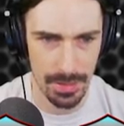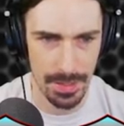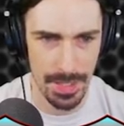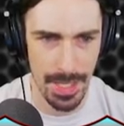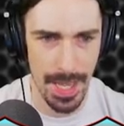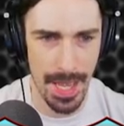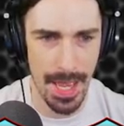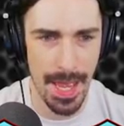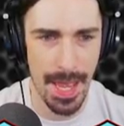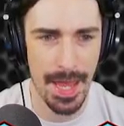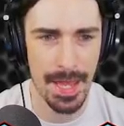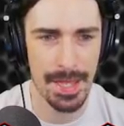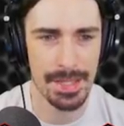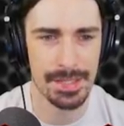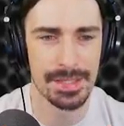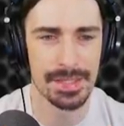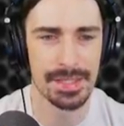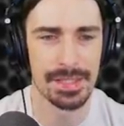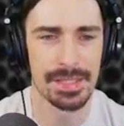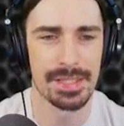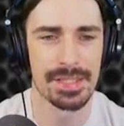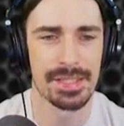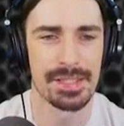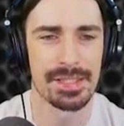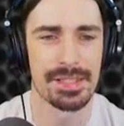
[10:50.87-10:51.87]

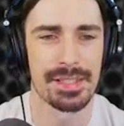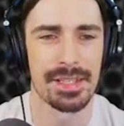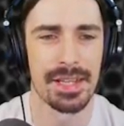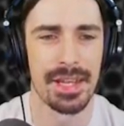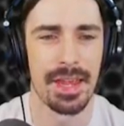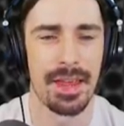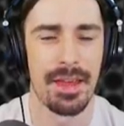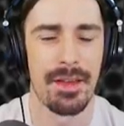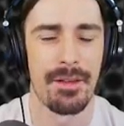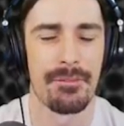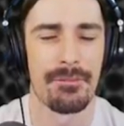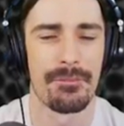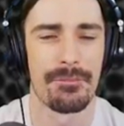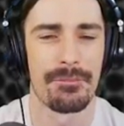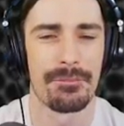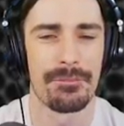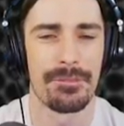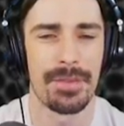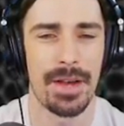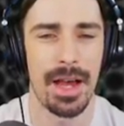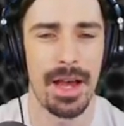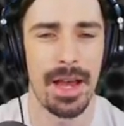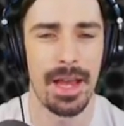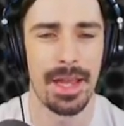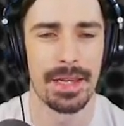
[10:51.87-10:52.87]
Yes!
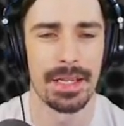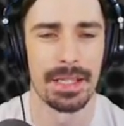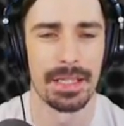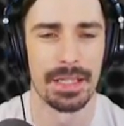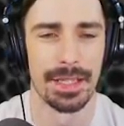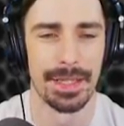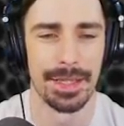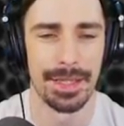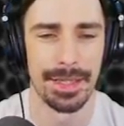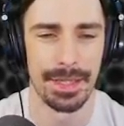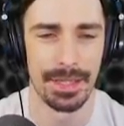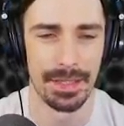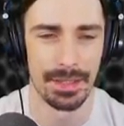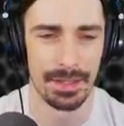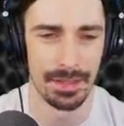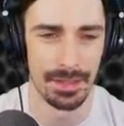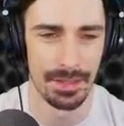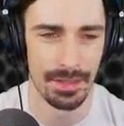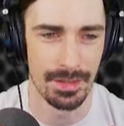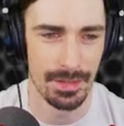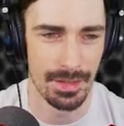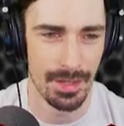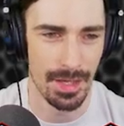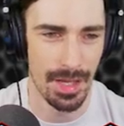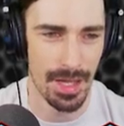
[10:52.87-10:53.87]
Finally,
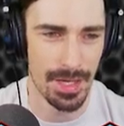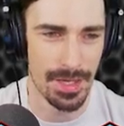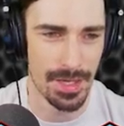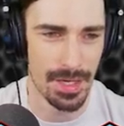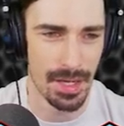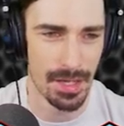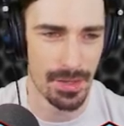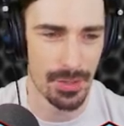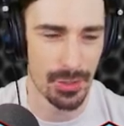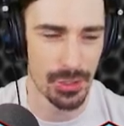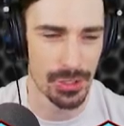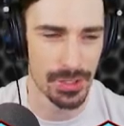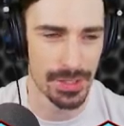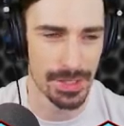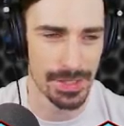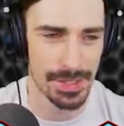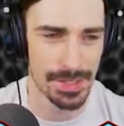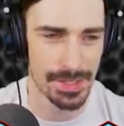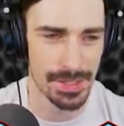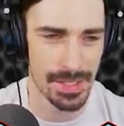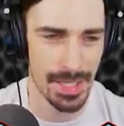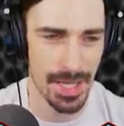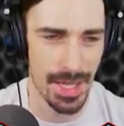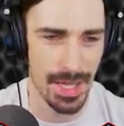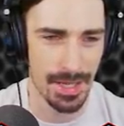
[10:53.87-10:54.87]
another
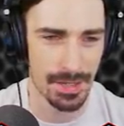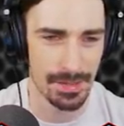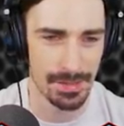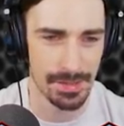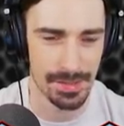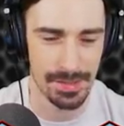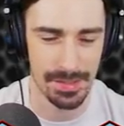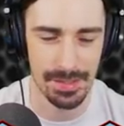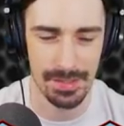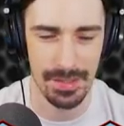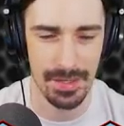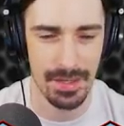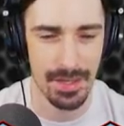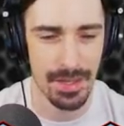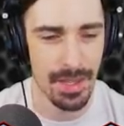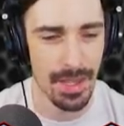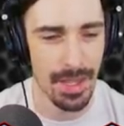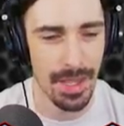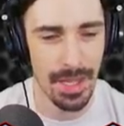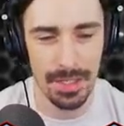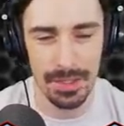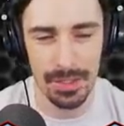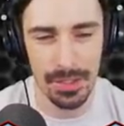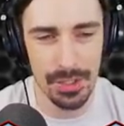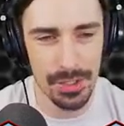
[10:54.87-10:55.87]
success.
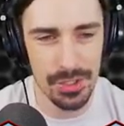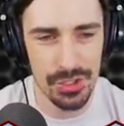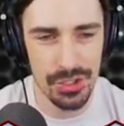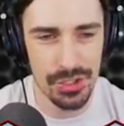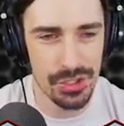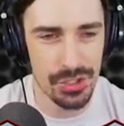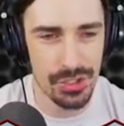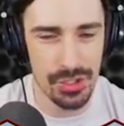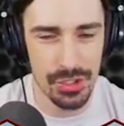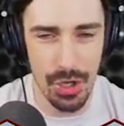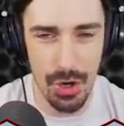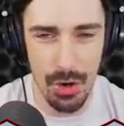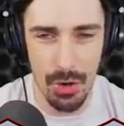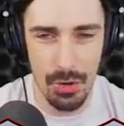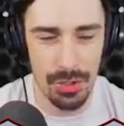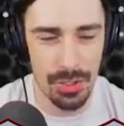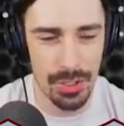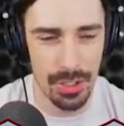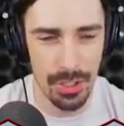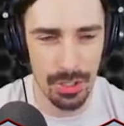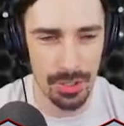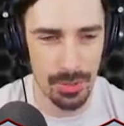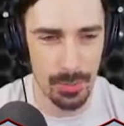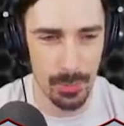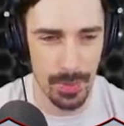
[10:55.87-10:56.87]
It looks so
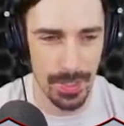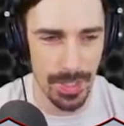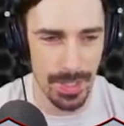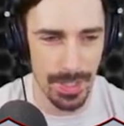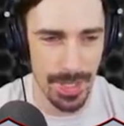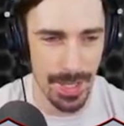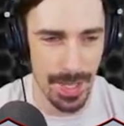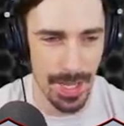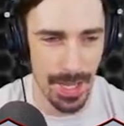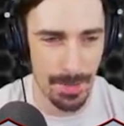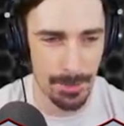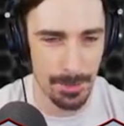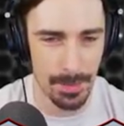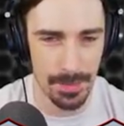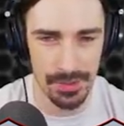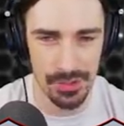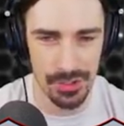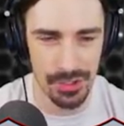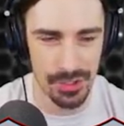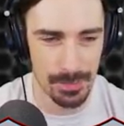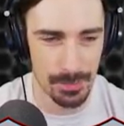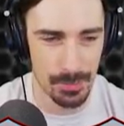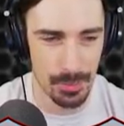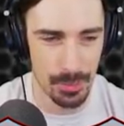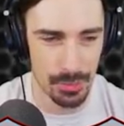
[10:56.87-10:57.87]
good when it
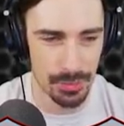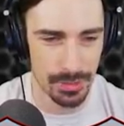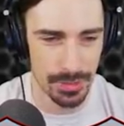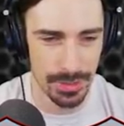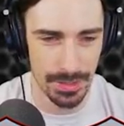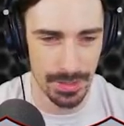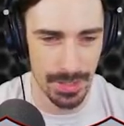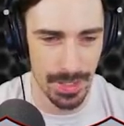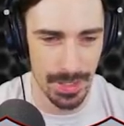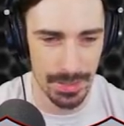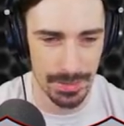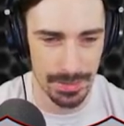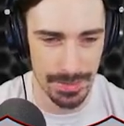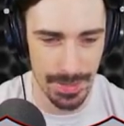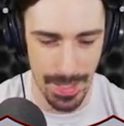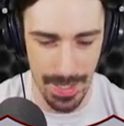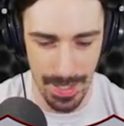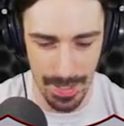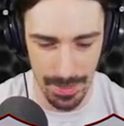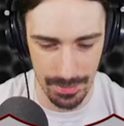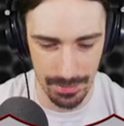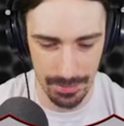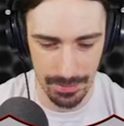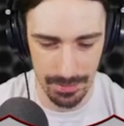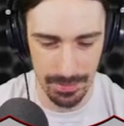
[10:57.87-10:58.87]
happens smoothly like
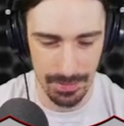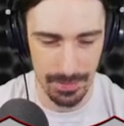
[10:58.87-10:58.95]
that.